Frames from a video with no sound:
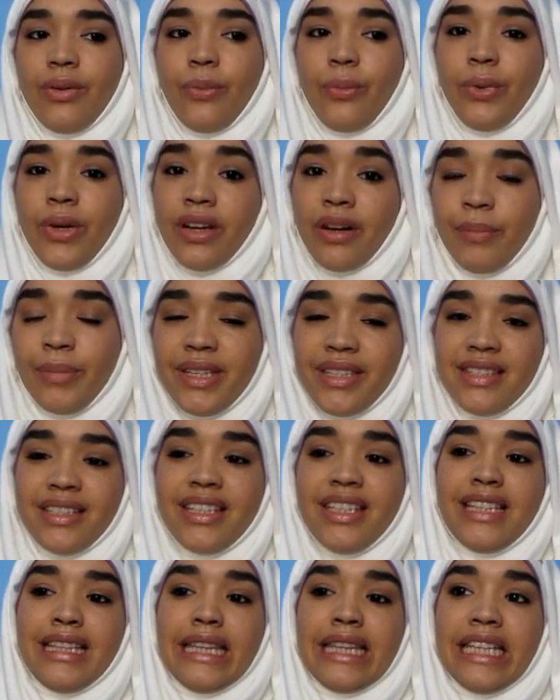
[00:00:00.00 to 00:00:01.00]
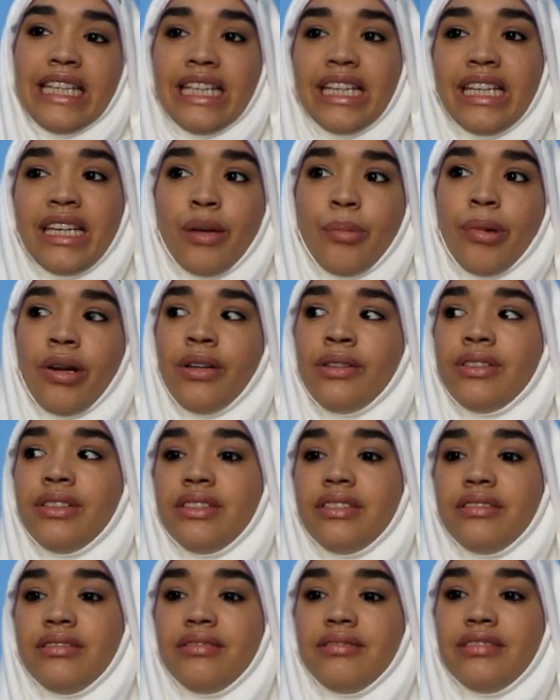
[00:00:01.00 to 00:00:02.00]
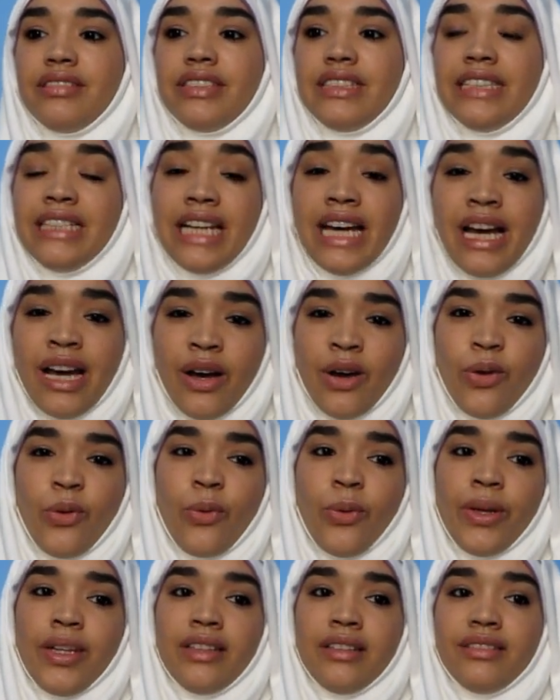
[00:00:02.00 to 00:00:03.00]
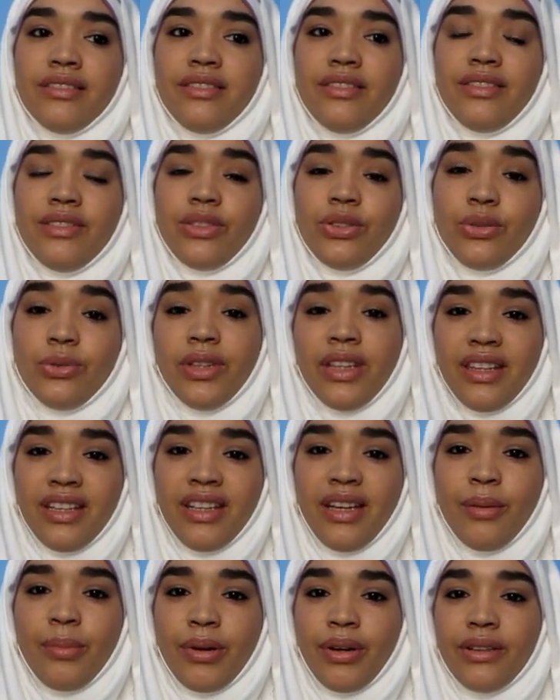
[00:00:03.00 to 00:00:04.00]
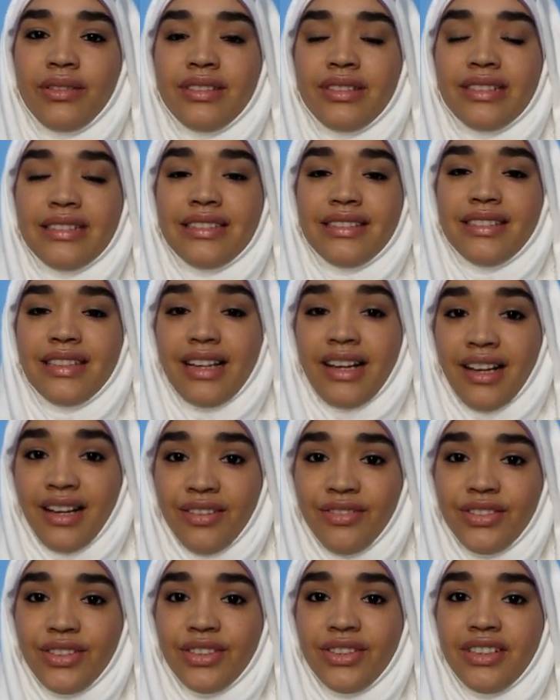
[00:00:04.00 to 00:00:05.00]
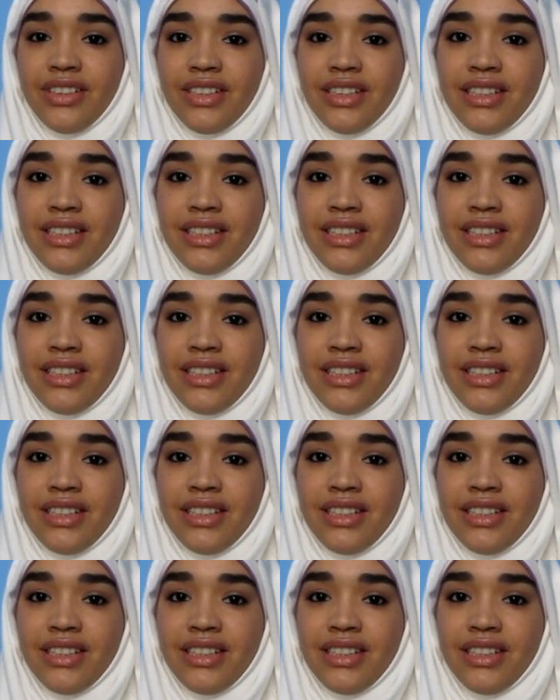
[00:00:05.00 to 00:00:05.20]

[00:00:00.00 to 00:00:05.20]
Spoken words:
We are busy thinking about now, and do we think about after?